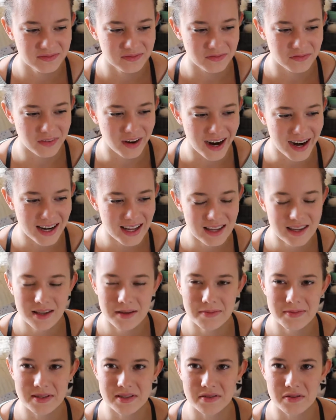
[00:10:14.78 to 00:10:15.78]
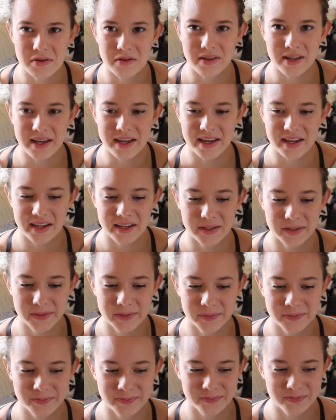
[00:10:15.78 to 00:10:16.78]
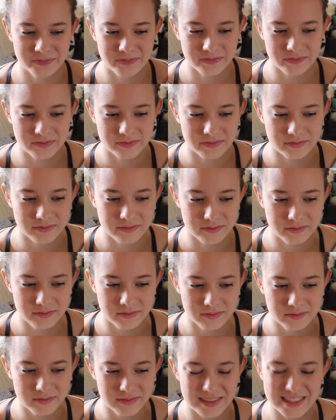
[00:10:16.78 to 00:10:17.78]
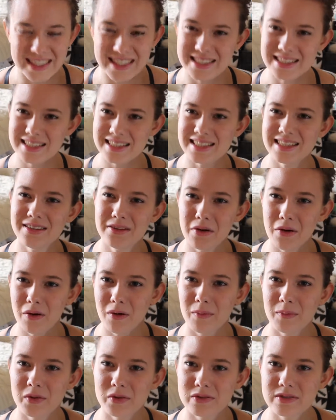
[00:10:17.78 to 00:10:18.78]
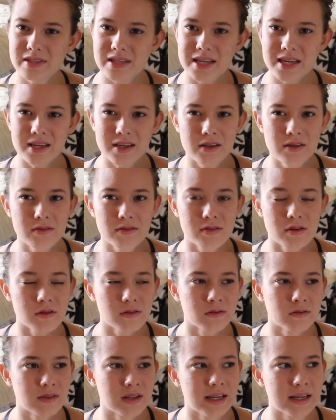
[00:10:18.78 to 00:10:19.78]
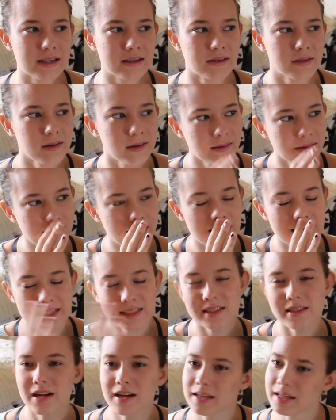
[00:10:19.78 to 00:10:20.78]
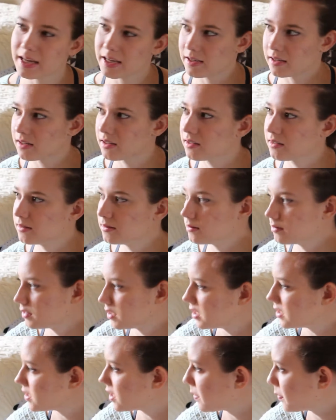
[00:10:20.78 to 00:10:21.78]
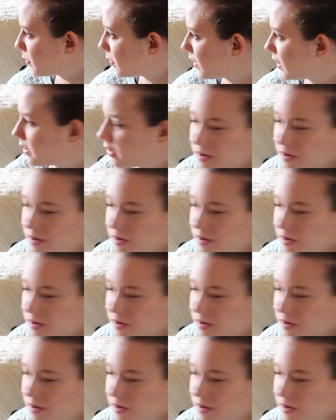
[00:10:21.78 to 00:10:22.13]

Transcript: writing can be so like distant almost, like you don't like, it's not like a contemporary